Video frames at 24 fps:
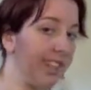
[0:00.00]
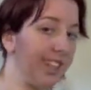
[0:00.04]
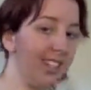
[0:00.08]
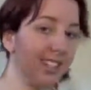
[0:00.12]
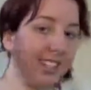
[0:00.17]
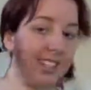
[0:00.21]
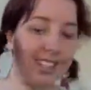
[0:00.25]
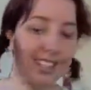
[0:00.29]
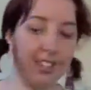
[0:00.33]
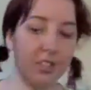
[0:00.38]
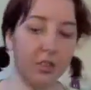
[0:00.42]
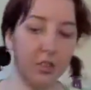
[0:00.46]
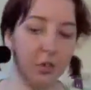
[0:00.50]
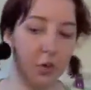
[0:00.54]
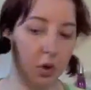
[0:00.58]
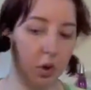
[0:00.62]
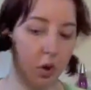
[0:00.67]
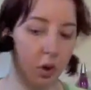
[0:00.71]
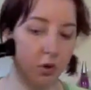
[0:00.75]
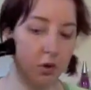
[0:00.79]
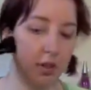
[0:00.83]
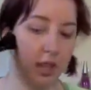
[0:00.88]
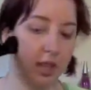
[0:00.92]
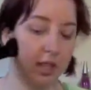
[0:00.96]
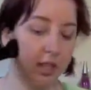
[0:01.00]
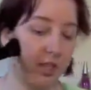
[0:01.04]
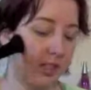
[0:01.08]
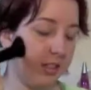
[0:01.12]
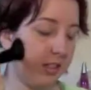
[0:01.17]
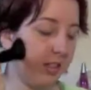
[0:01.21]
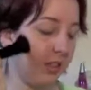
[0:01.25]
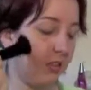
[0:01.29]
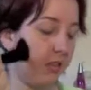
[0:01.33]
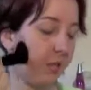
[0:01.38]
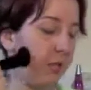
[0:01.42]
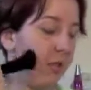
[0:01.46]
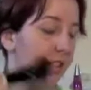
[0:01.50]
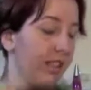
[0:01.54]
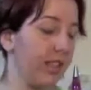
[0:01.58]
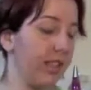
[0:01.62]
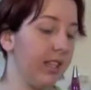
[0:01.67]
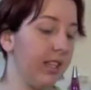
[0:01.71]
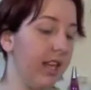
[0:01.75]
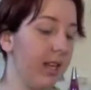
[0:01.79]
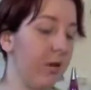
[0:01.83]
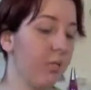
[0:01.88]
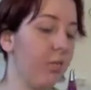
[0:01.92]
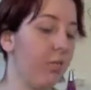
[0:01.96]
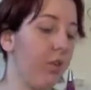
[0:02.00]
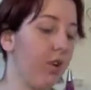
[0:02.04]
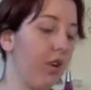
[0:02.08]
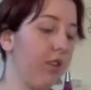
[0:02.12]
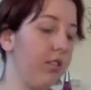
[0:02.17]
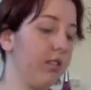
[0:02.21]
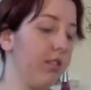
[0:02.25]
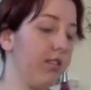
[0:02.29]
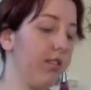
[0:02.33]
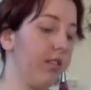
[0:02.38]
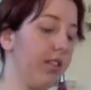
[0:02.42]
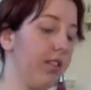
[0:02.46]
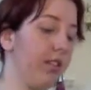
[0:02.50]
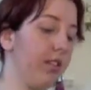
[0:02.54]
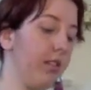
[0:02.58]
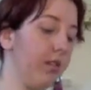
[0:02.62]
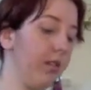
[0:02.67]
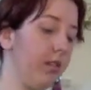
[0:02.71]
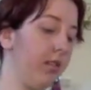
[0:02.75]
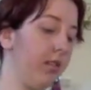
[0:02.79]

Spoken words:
Doesn't do a whole lot. This is a really light bronzer,